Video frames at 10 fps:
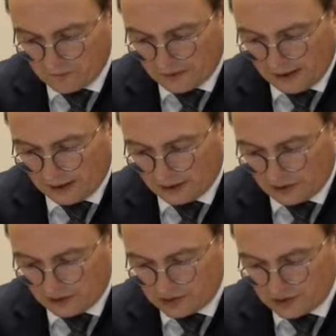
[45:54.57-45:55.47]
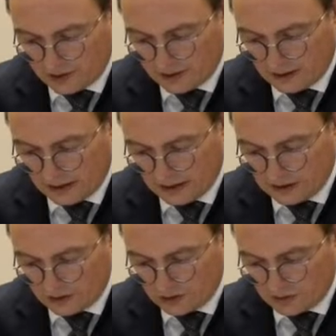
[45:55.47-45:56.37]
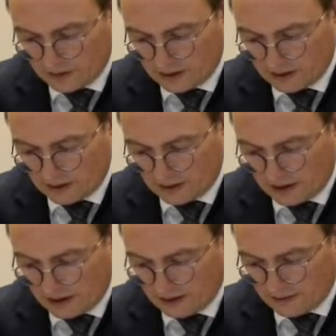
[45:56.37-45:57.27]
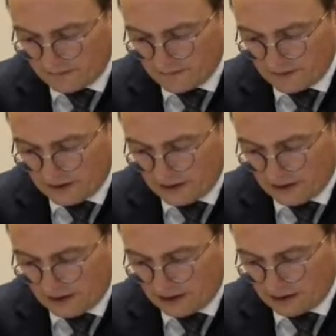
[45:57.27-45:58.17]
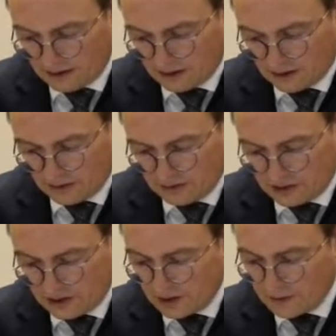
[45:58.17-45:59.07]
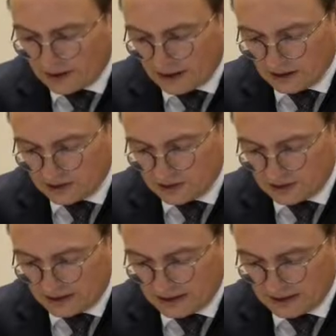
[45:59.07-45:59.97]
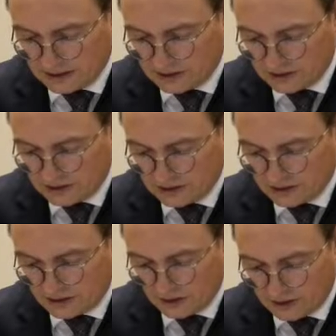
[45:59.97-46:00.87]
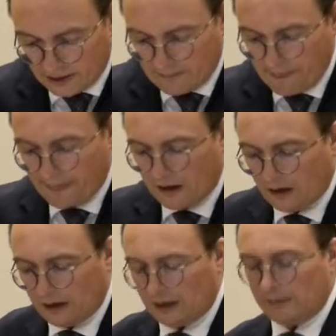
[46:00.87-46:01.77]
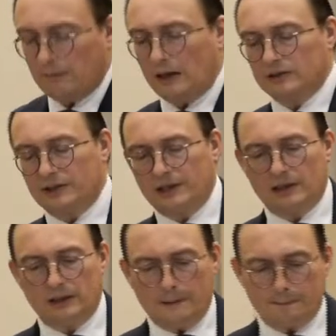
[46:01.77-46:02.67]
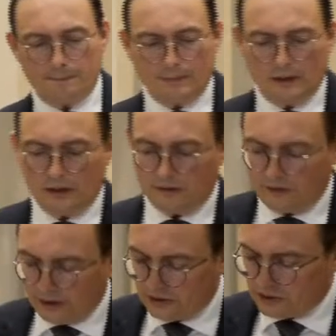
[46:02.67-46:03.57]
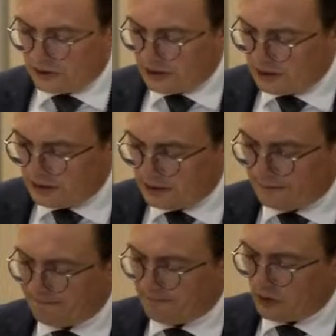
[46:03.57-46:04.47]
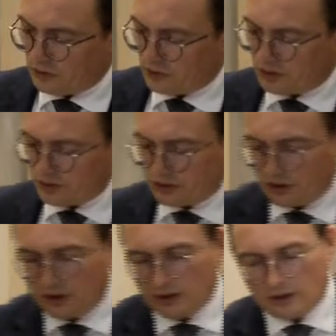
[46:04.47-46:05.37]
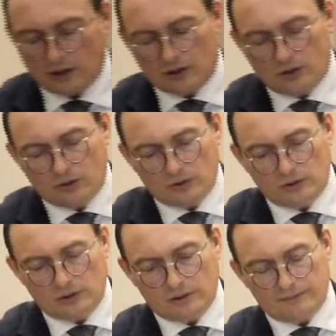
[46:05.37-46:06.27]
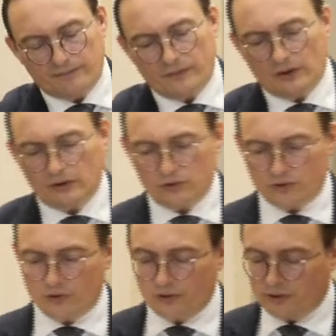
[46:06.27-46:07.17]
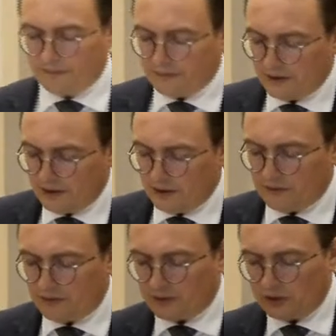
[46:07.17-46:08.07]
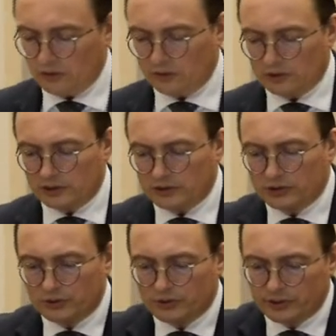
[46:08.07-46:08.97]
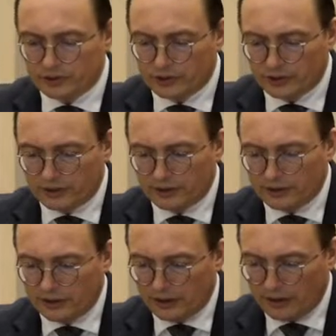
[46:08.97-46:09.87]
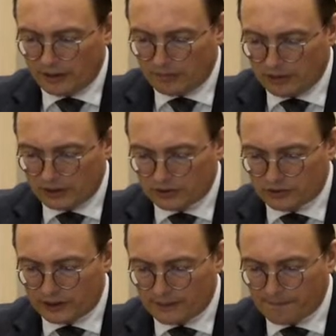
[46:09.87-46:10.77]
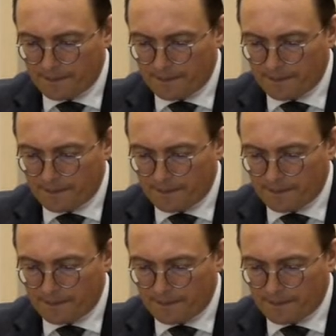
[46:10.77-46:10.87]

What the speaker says: And Christian has also been keen in continuing his learning as he thinks that he notices a call and a draw from the Lord to Christian ministry.